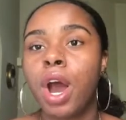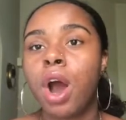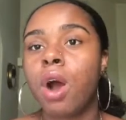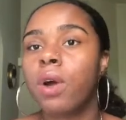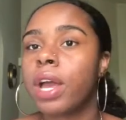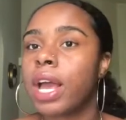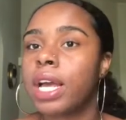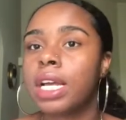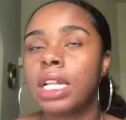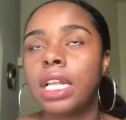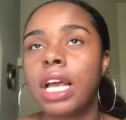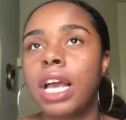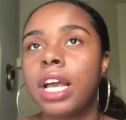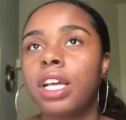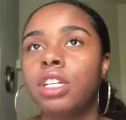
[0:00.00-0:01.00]
okay,
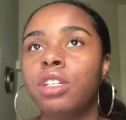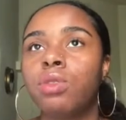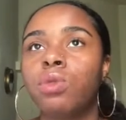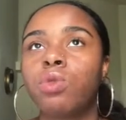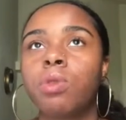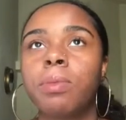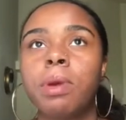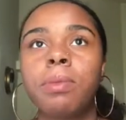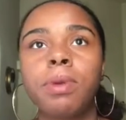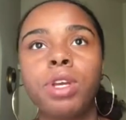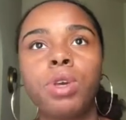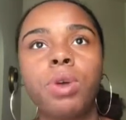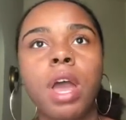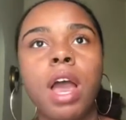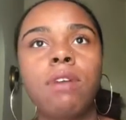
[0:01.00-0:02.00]
class, remember
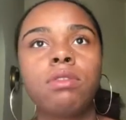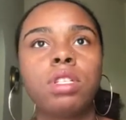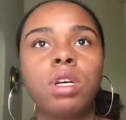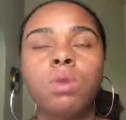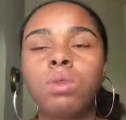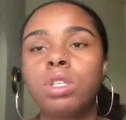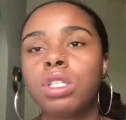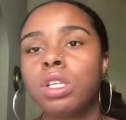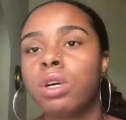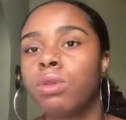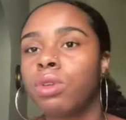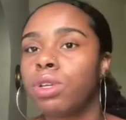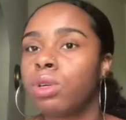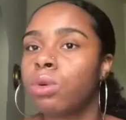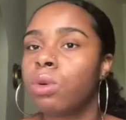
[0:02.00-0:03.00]
you have so-and-so
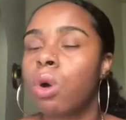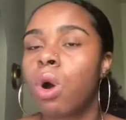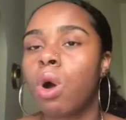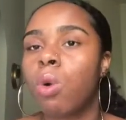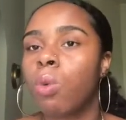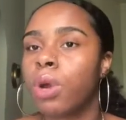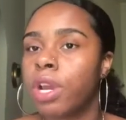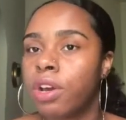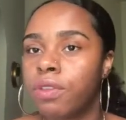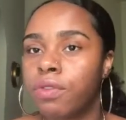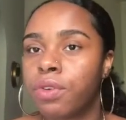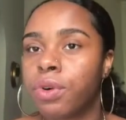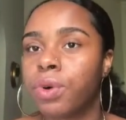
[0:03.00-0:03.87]
due on whatever,